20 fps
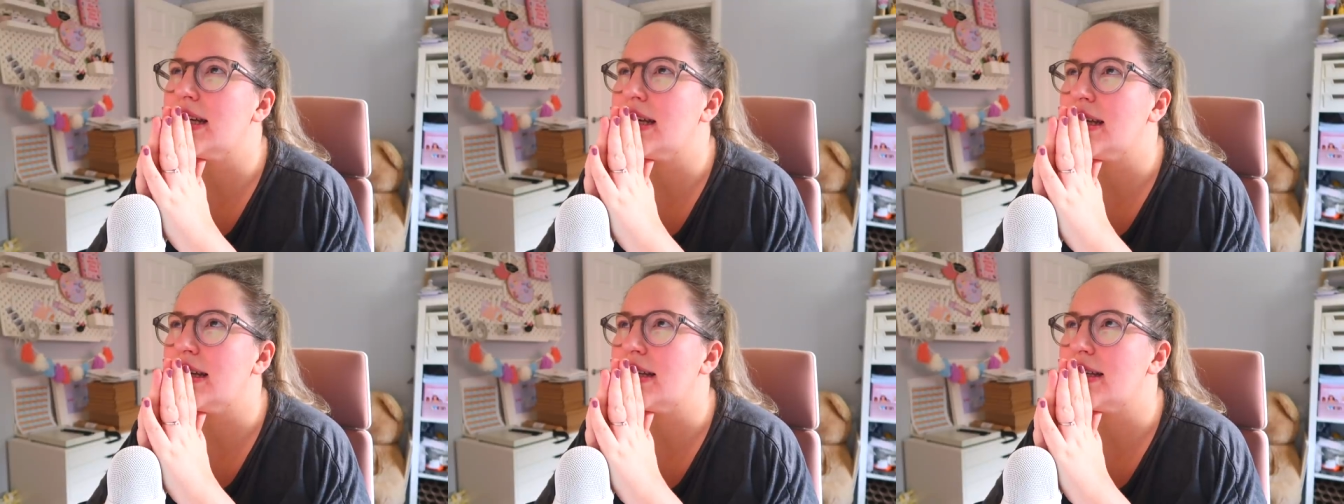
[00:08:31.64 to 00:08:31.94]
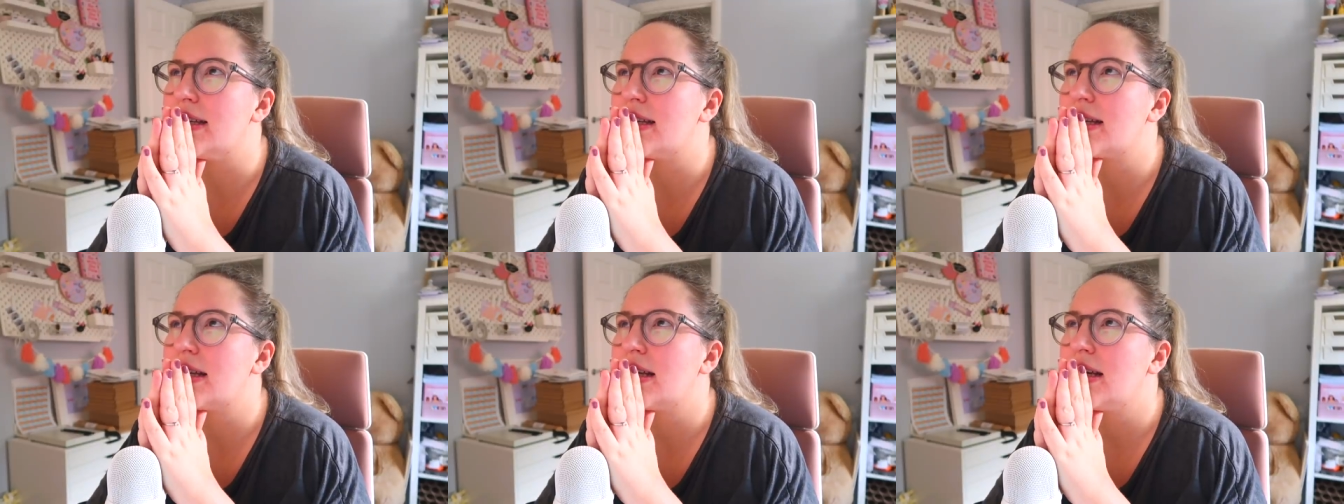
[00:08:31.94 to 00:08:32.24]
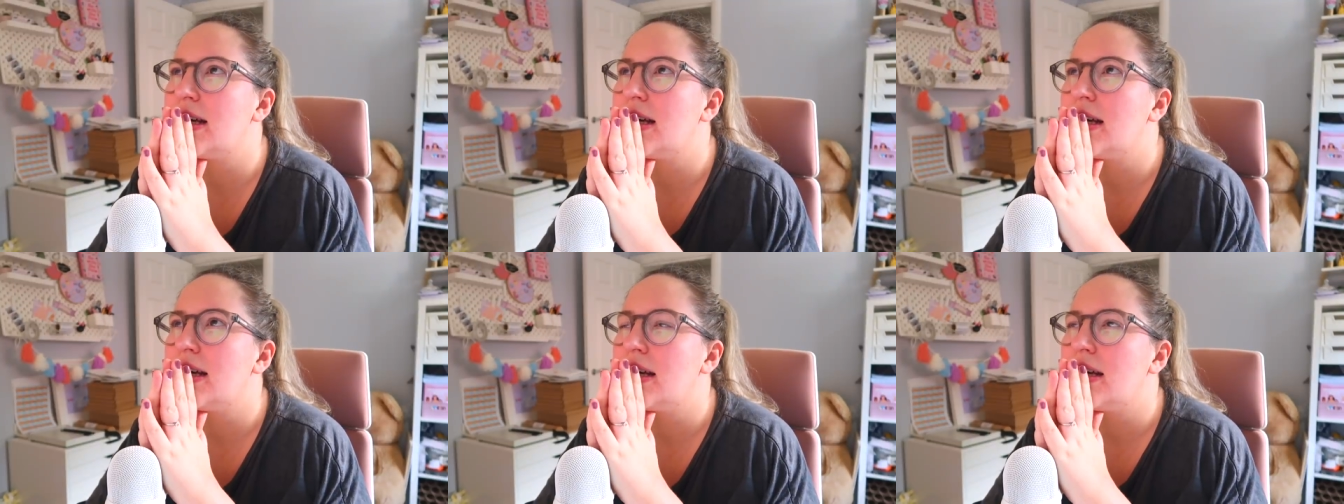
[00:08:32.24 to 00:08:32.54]
is
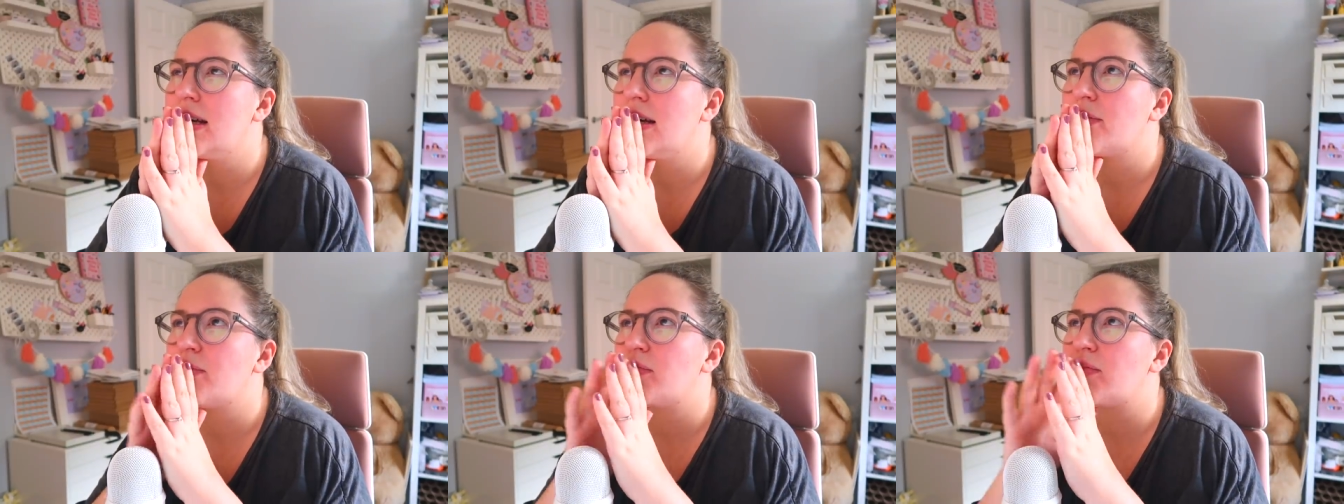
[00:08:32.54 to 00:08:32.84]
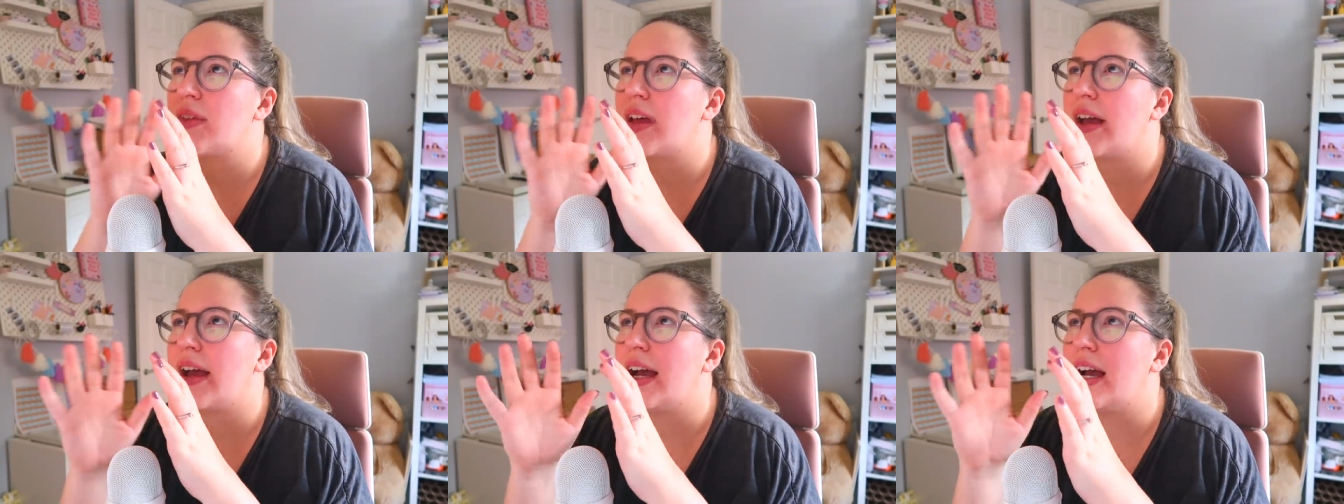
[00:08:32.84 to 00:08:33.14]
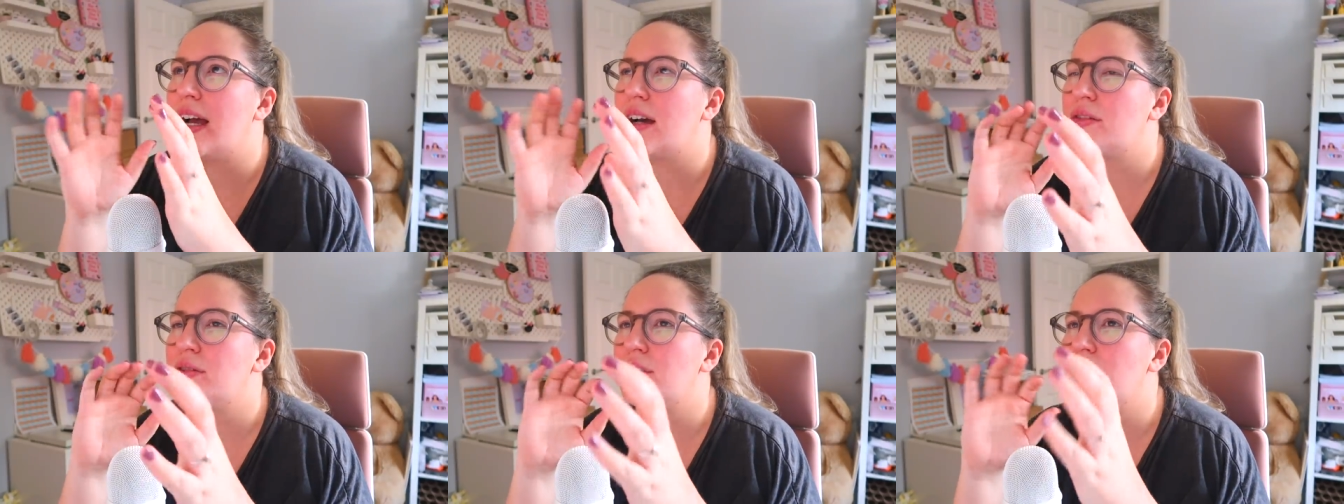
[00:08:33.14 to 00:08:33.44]

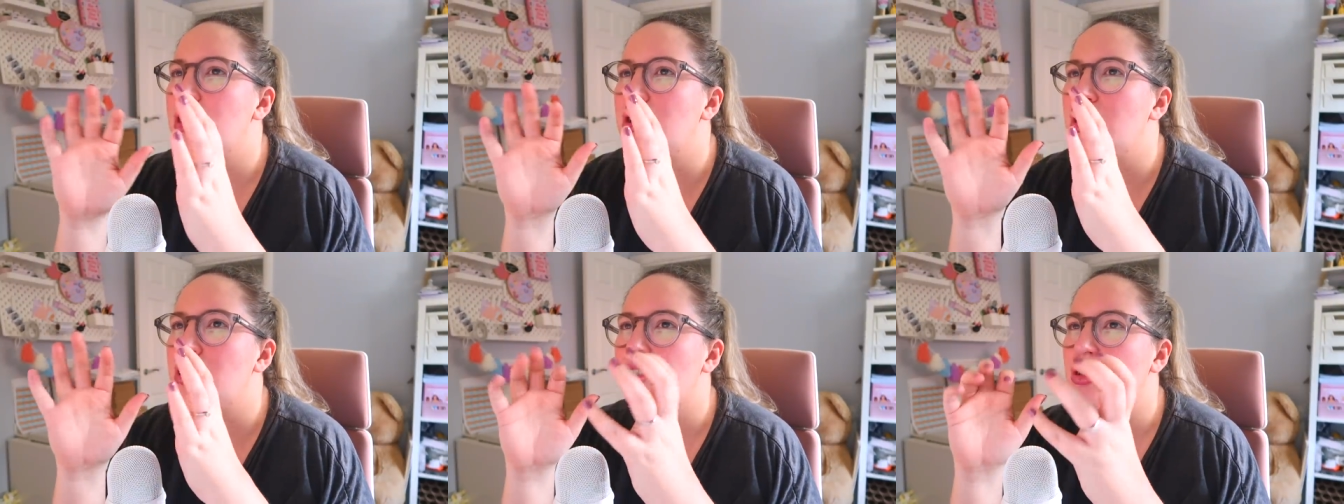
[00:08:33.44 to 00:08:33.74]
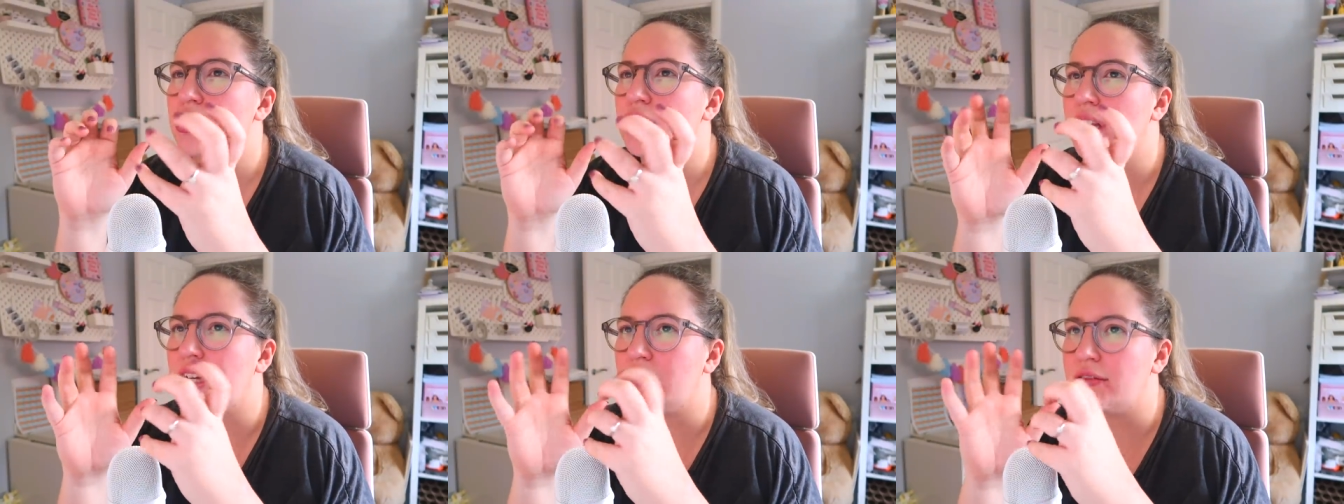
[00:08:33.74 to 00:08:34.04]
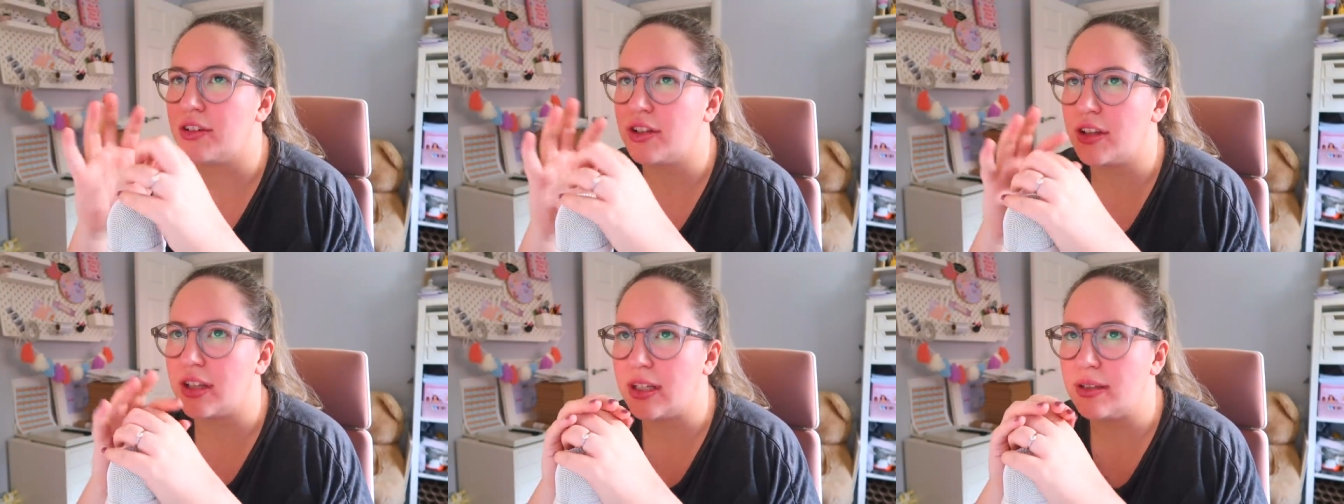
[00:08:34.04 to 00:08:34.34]
how do you juggle
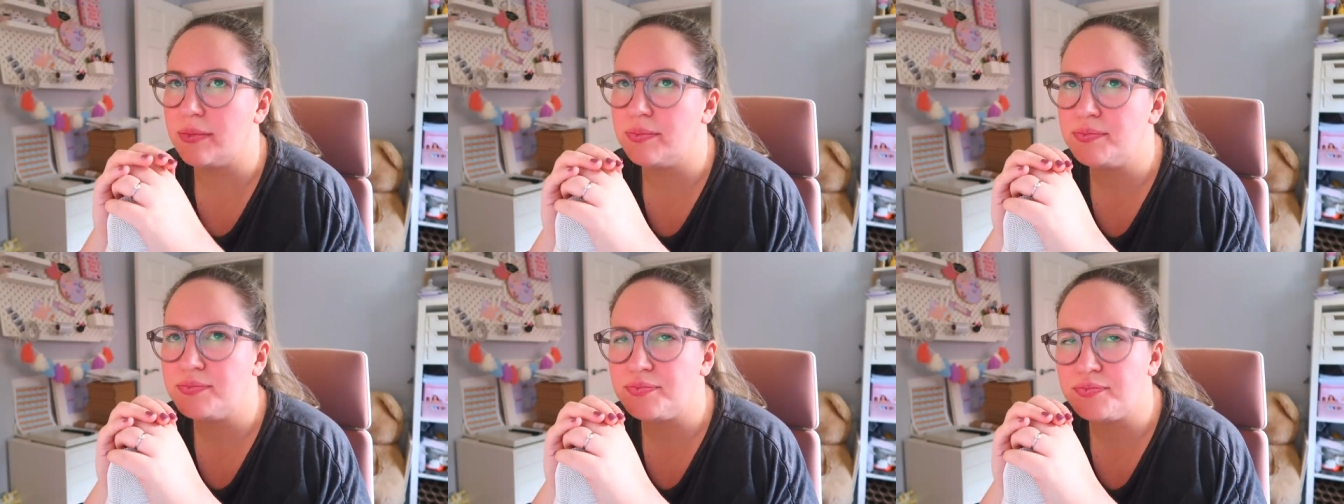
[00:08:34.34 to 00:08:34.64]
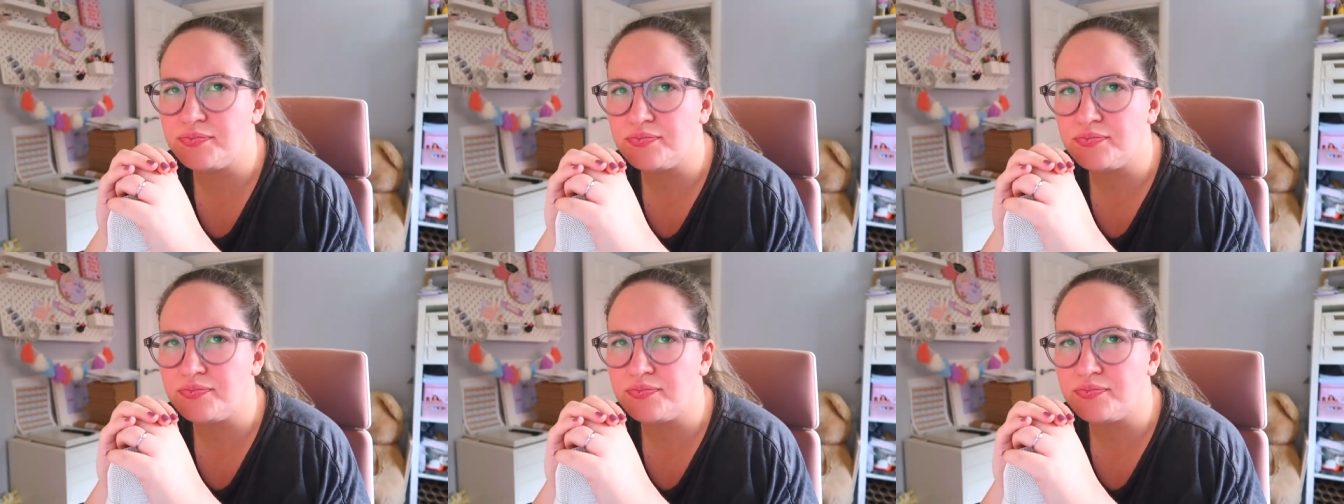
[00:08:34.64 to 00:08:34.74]
everything?